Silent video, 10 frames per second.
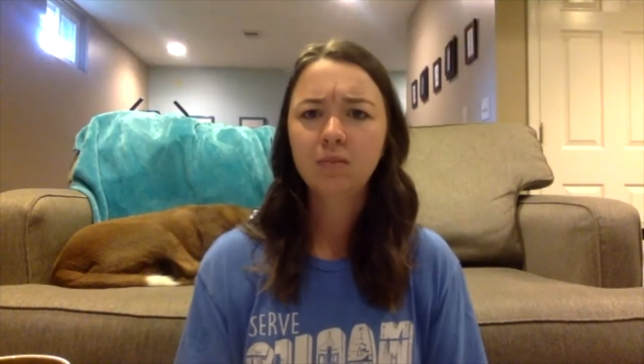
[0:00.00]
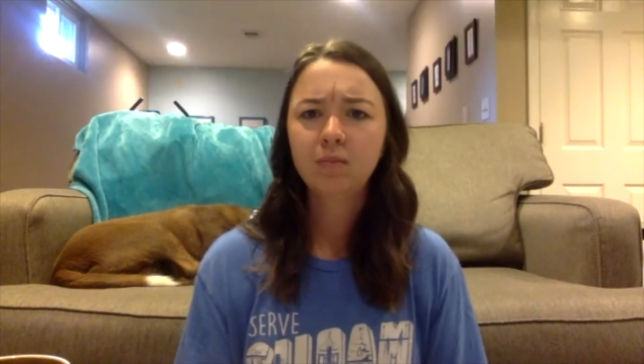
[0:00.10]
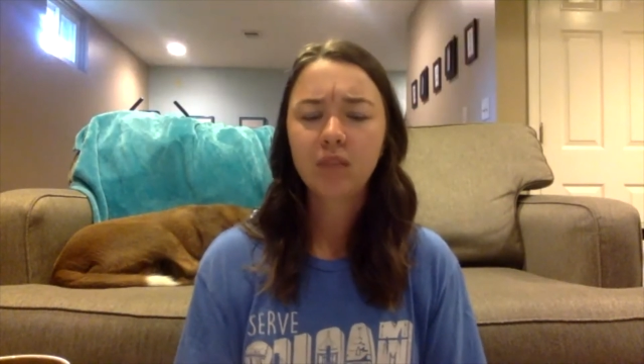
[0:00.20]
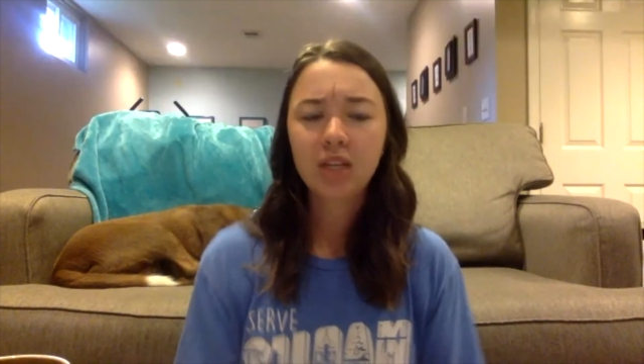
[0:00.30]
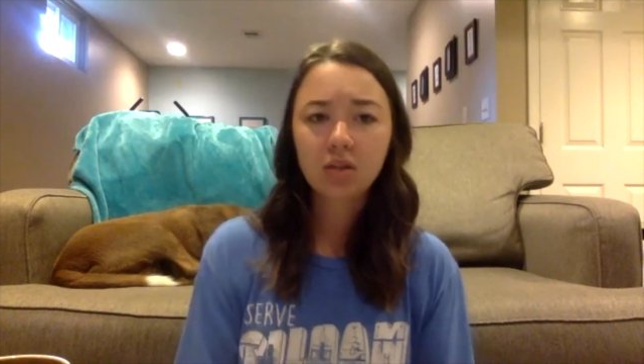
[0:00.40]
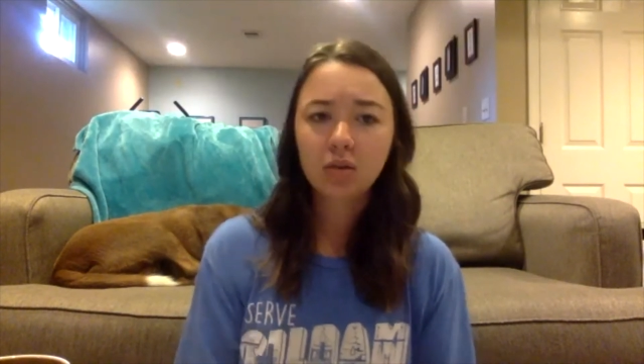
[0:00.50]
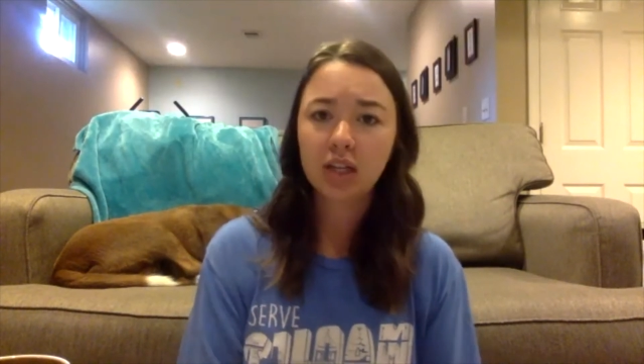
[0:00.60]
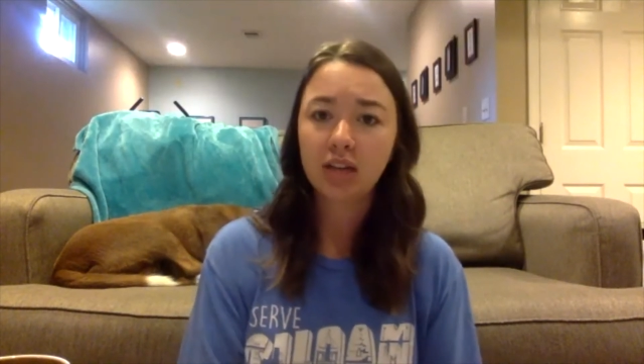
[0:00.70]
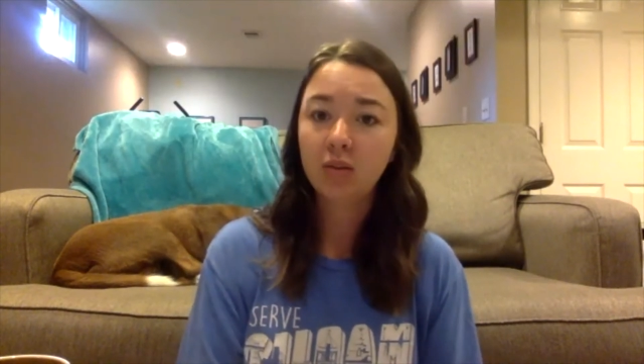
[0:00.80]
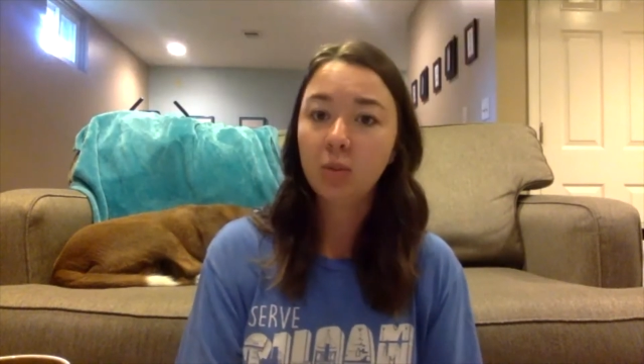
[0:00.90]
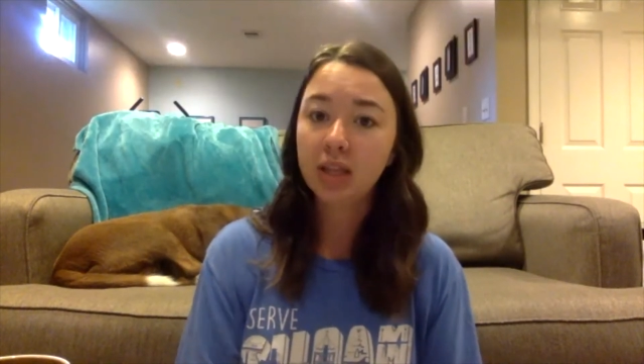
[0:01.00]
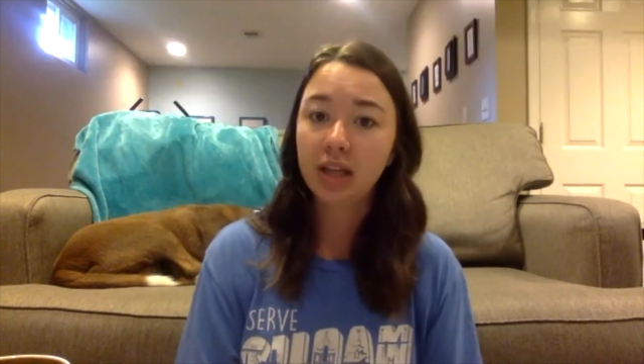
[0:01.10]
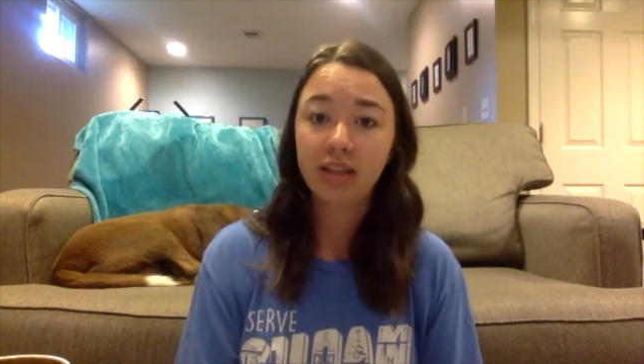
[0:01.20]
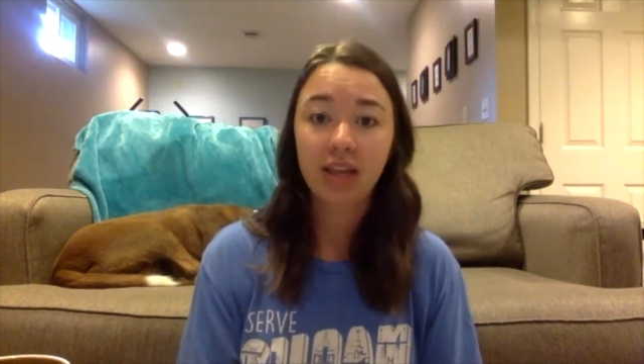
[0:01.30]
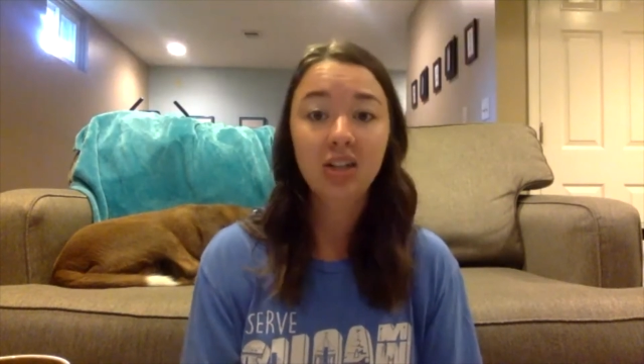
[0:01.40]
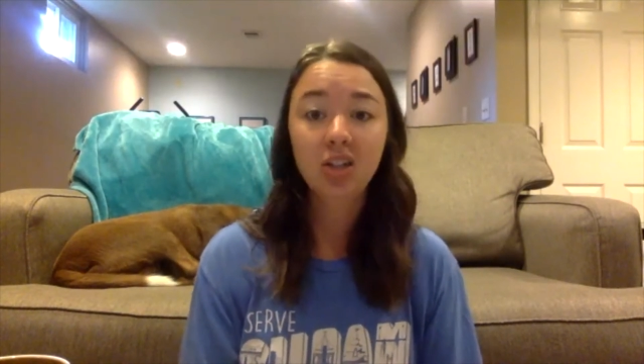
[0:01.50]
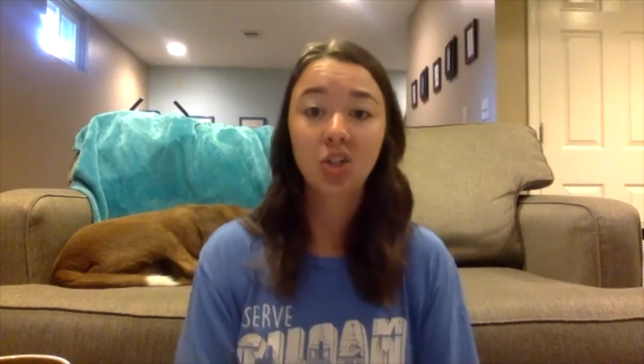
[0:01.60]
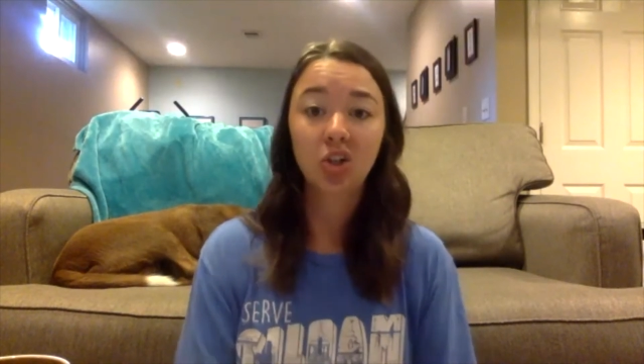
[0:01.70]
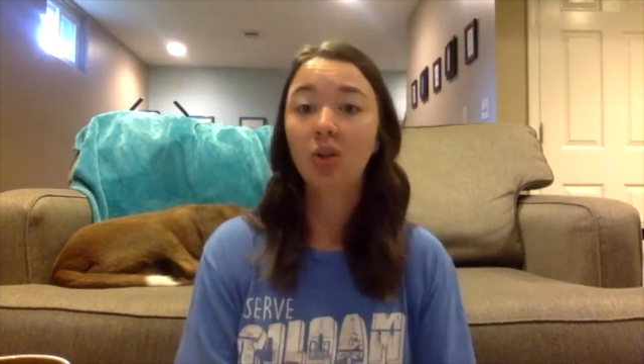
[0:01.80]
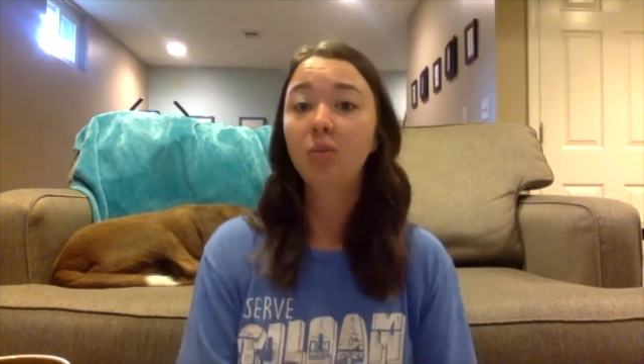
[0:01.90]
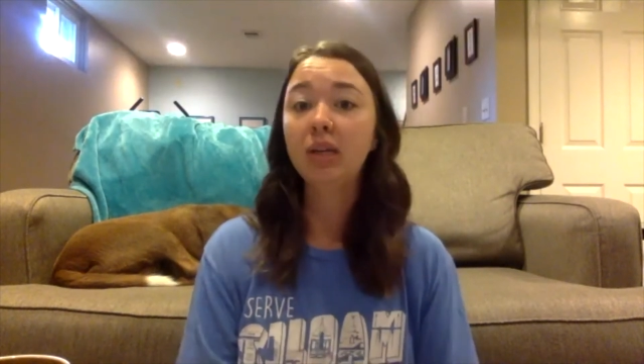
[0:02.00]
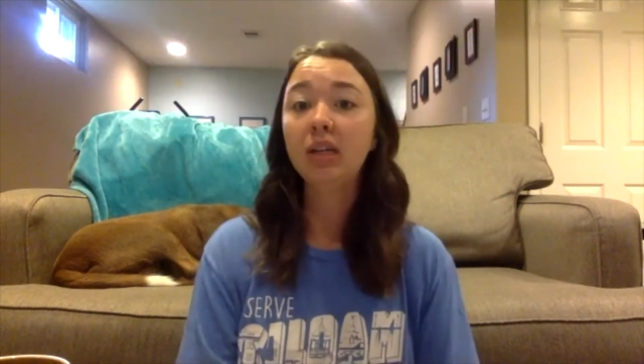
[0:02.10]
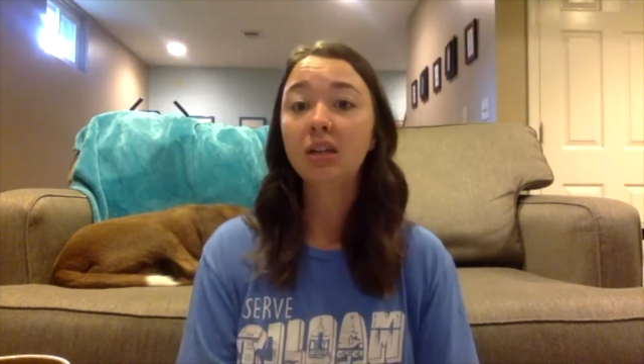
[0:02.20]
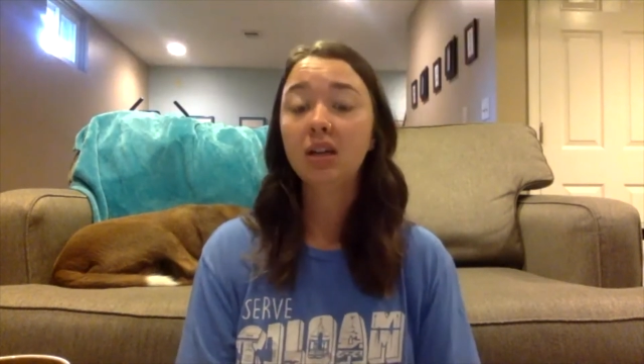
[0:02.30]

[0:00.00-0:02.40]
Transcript: Thanks for giving me that thing to grow me.